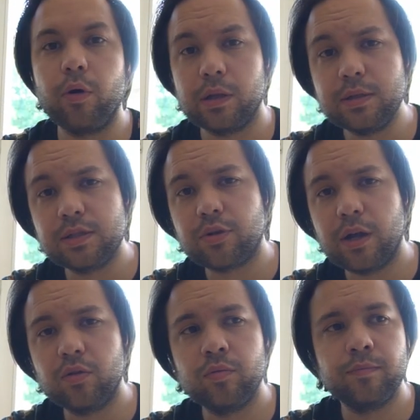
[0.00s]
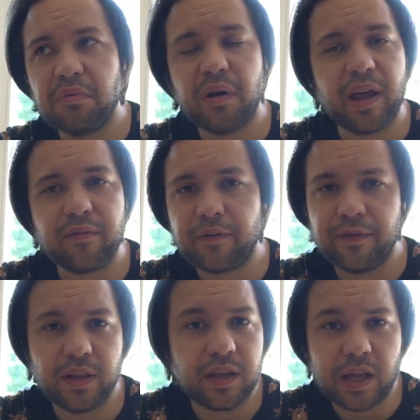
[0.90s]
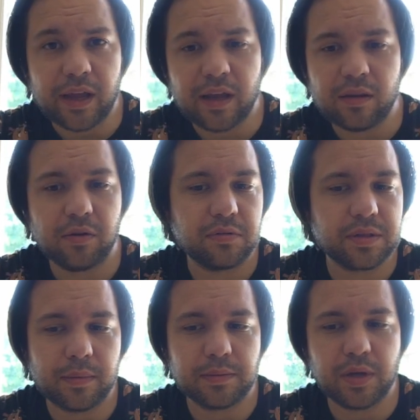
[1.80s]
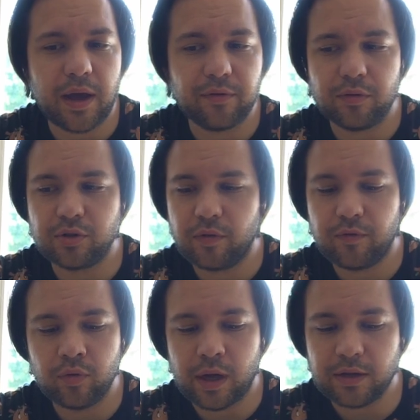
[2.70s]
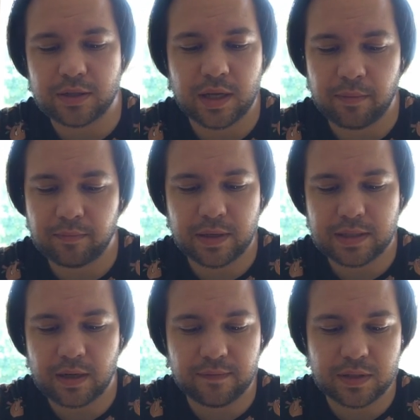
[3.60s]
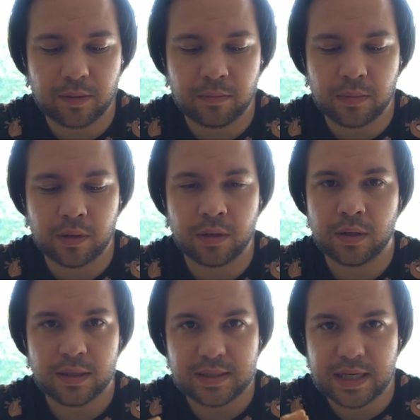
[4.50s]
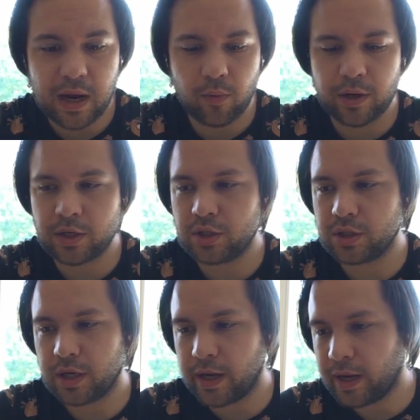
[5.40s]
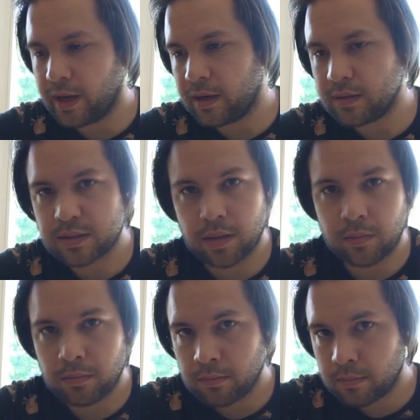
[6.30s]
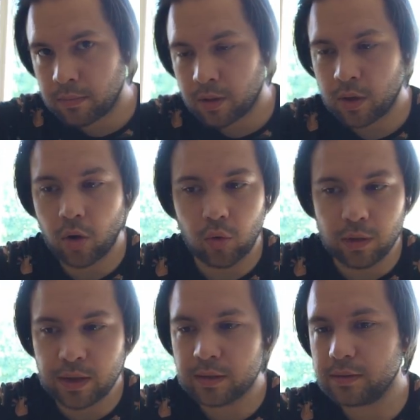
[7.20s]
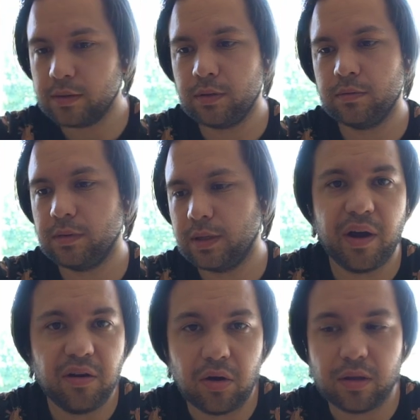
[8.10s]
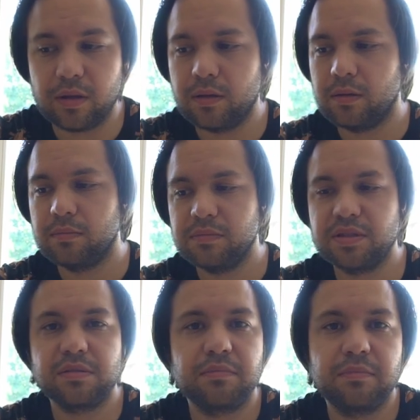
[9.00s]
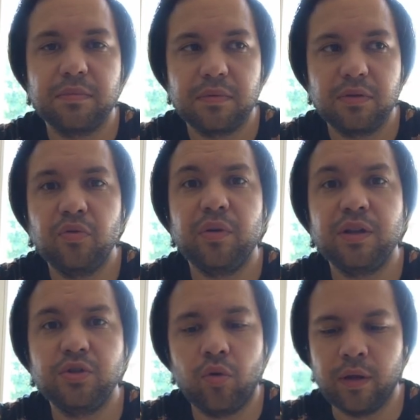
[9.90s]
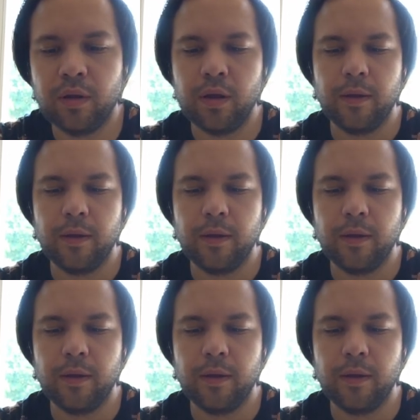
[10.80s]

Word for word: or at least try to, whatever, feeling like it. You know, sometimes you have to enjoy food. I just got myself some uh, sandwich and some cola, you know, why not? Just to enjoy.